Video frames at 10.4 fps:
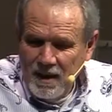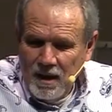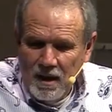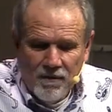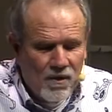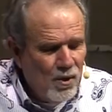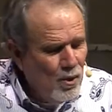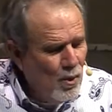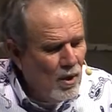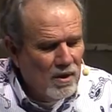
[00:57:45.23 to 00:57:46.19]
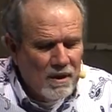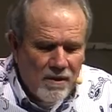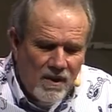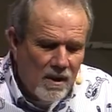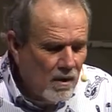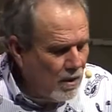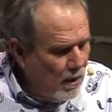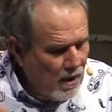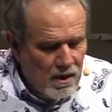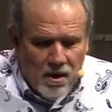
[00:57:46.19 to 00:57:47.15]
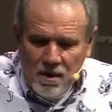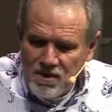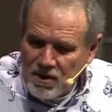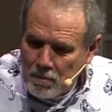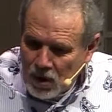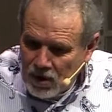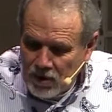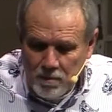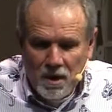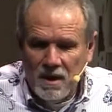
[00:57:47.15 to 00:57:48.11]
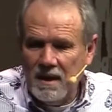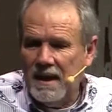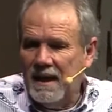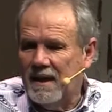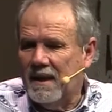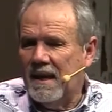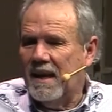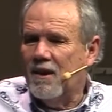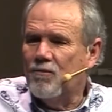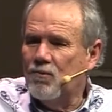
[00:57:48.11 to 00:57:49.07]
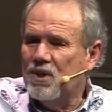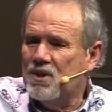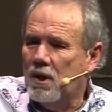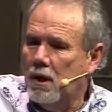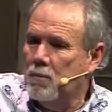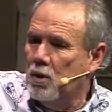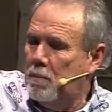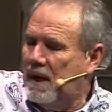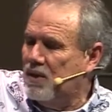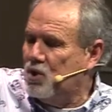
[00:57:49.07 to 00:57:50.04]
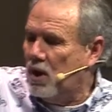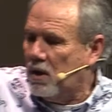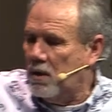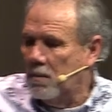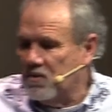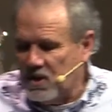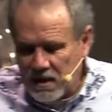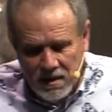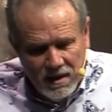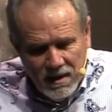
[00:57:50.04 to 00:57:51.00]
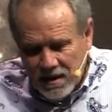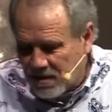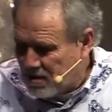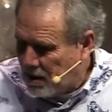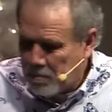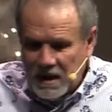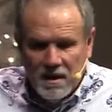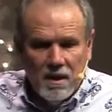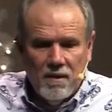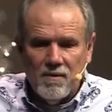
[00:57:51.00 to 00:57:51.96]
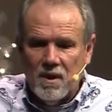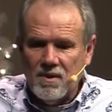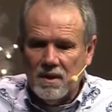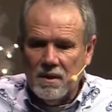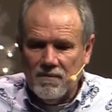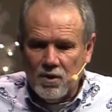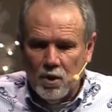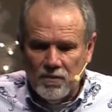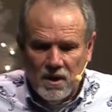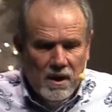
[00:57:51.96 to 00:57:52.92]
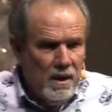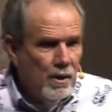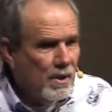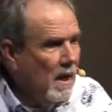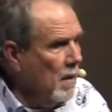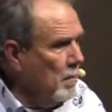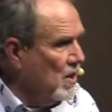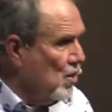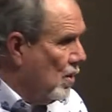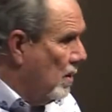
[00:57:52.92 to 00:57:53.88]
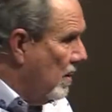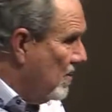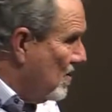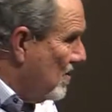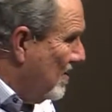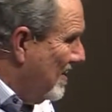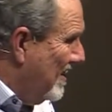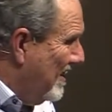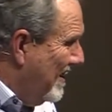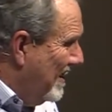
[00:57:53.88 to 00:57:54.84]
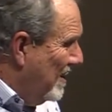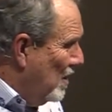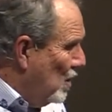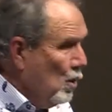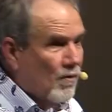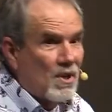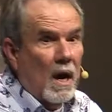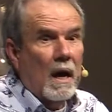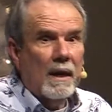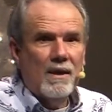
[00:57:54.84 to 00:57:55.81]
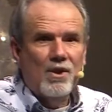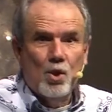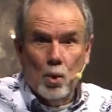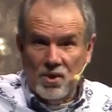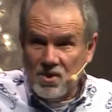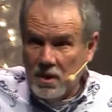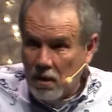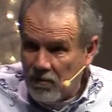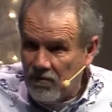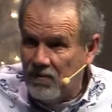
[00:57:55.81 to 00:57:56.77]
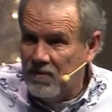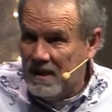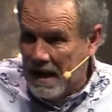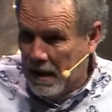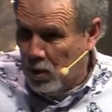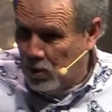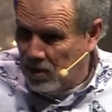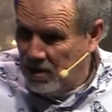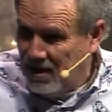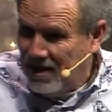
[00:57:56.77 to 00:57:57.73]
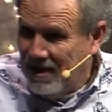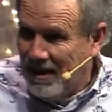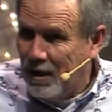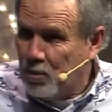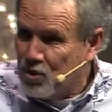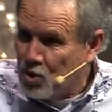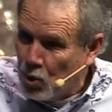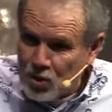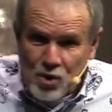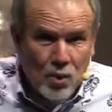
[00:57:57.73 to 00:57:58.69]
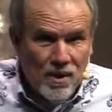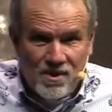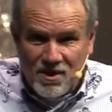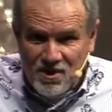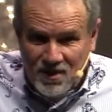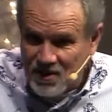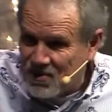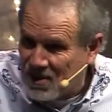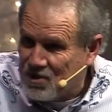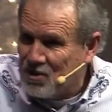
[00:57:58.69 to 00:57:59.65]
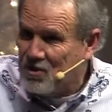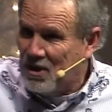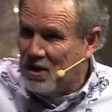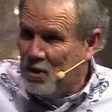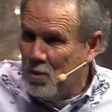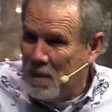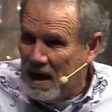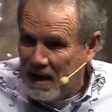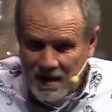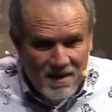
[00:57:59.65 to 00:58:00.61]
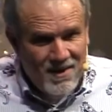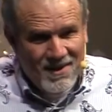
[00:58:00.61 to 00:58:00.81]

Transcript: If you are living on credit cards and borrowed money, and every time your paycheck comes in, it's like, man, I have nothing left over, you can't be generous. You've tied yourself down it was your choice. It's the decisions that you made.